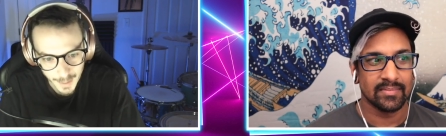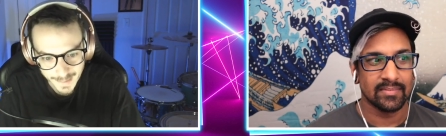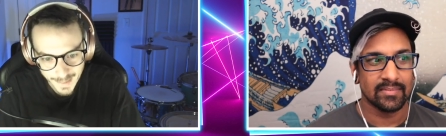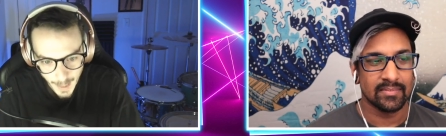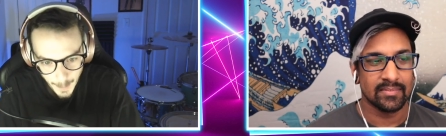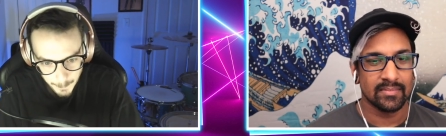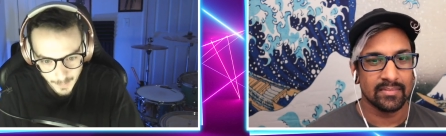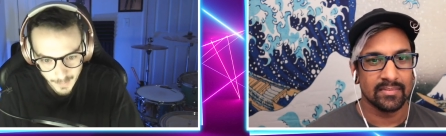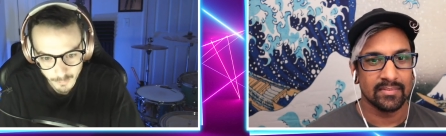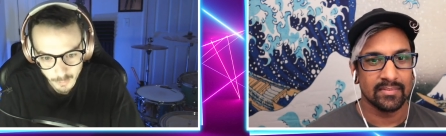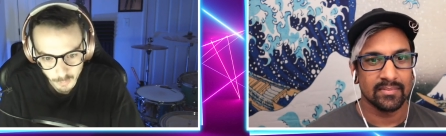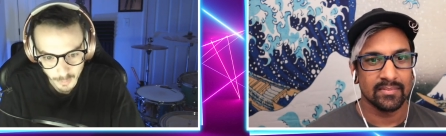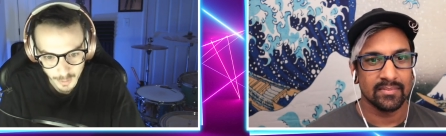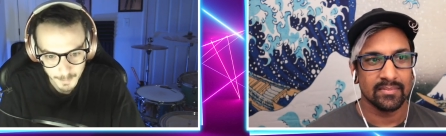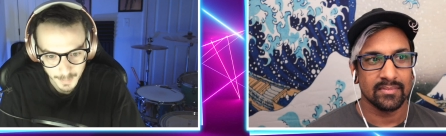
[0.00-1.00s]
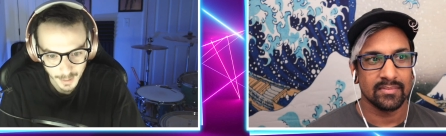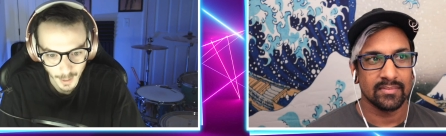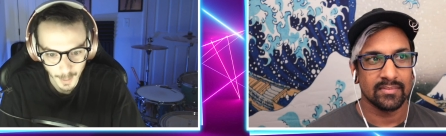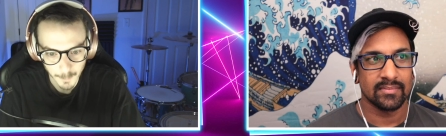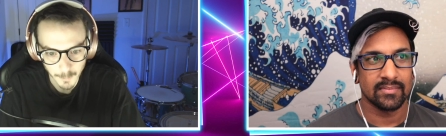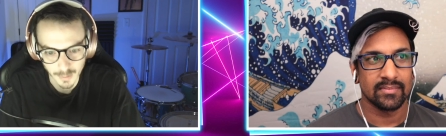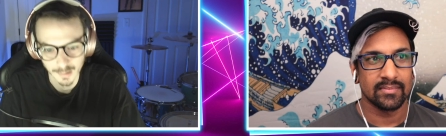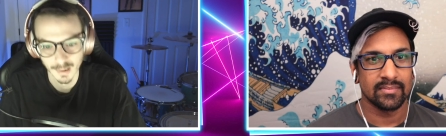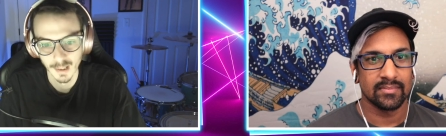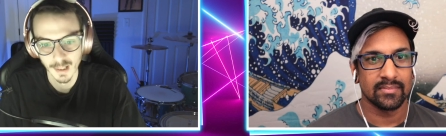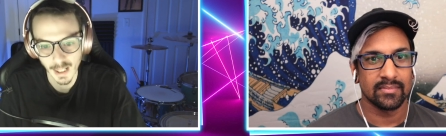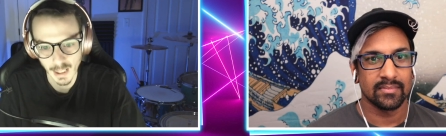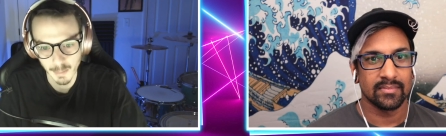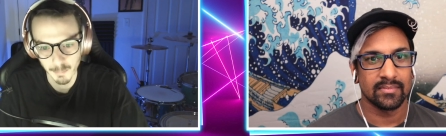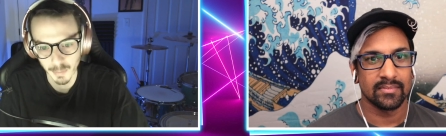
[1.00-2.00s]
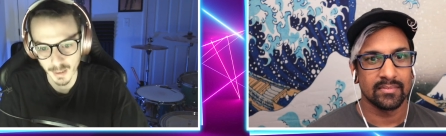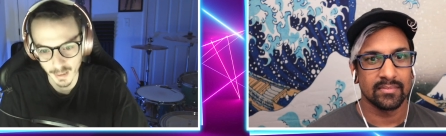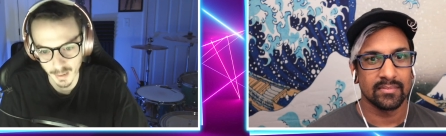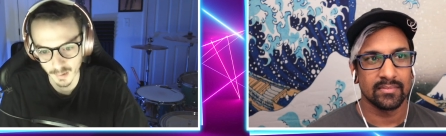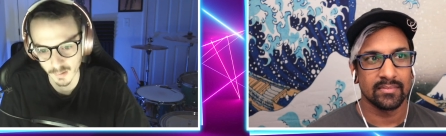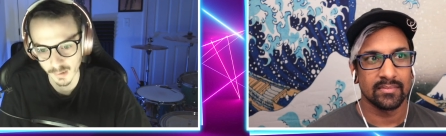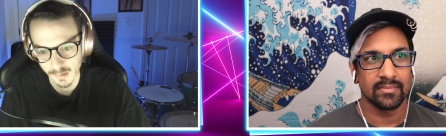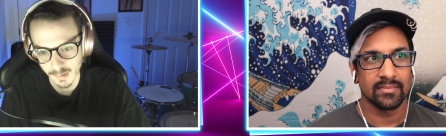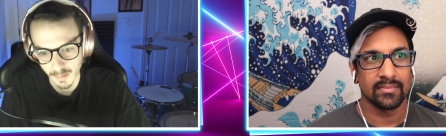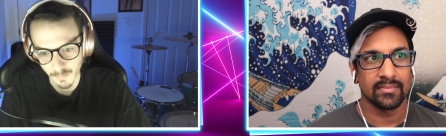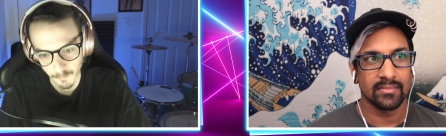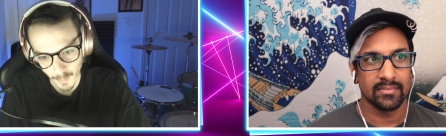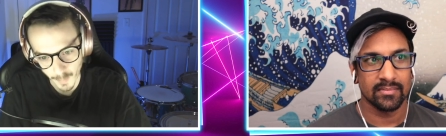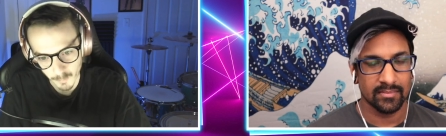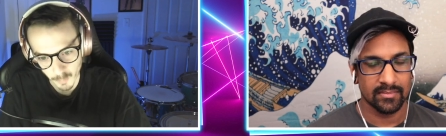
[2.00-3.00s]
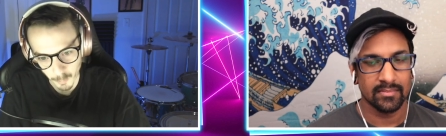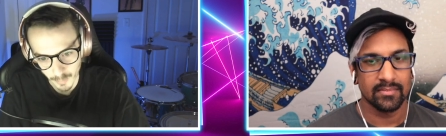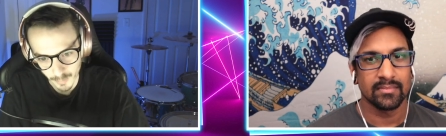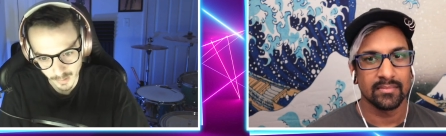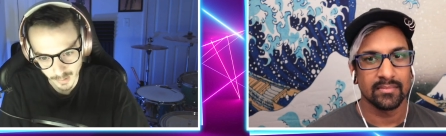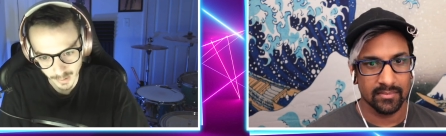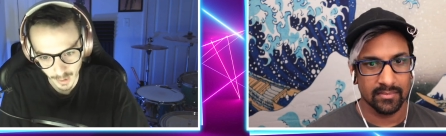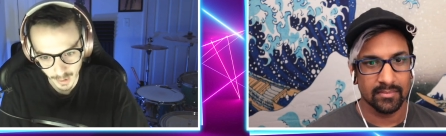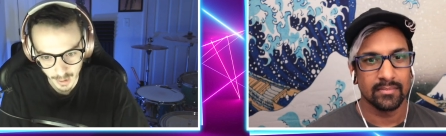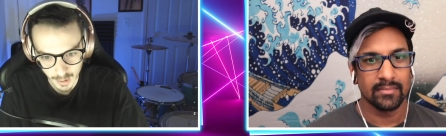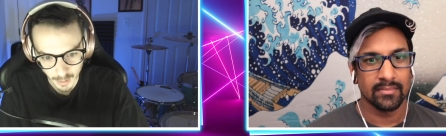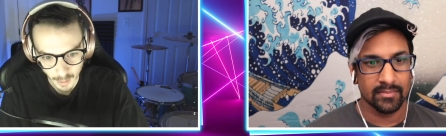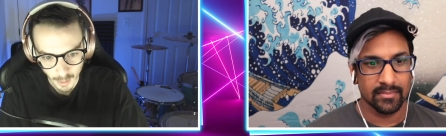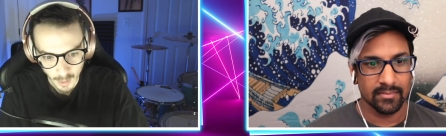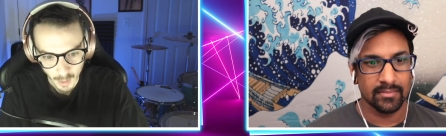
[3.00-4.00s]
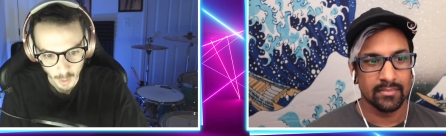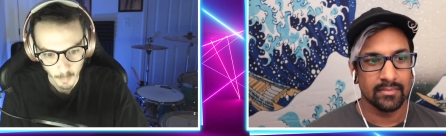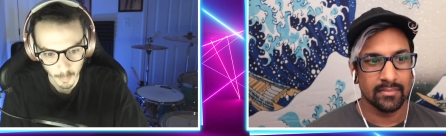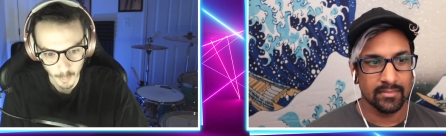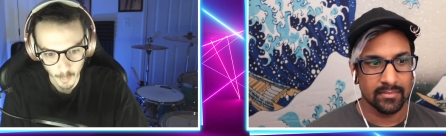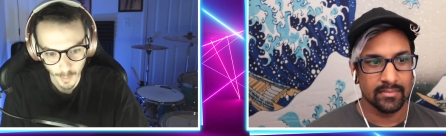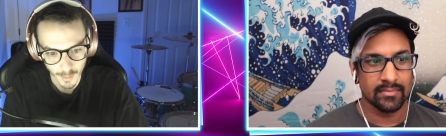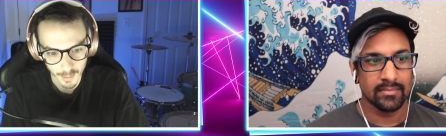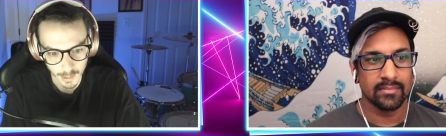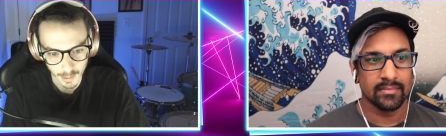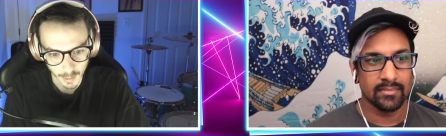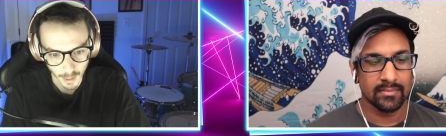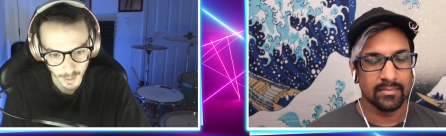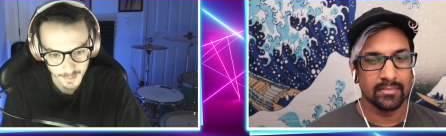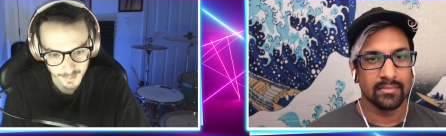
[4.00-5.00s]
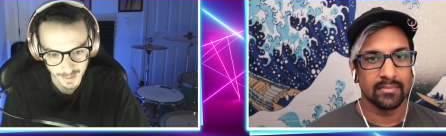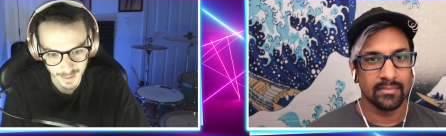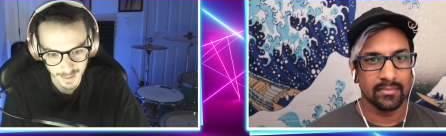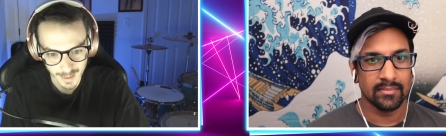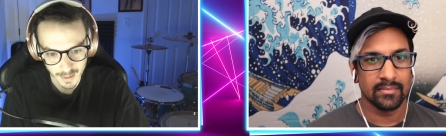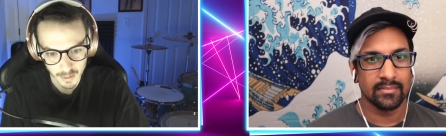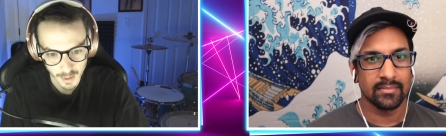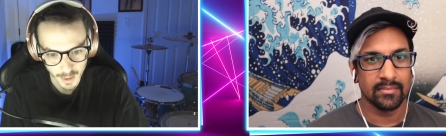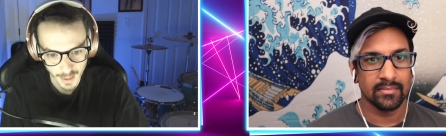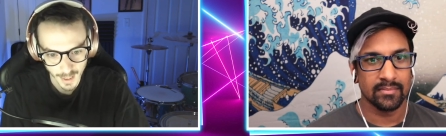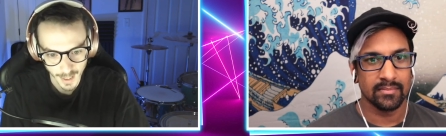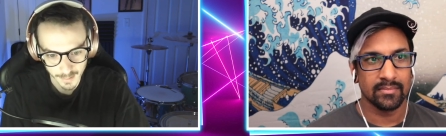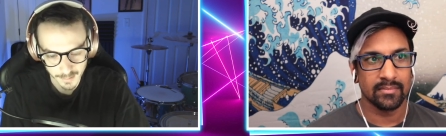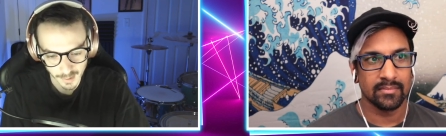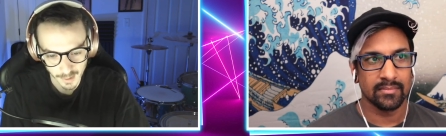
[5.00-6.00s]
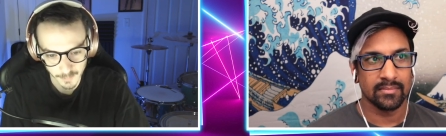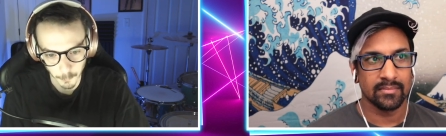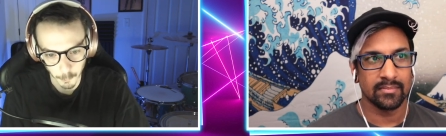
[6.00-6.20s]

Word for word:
Speaker 1: adaptive streaming up to 1080p and 60 frames per second, requiring constant internet access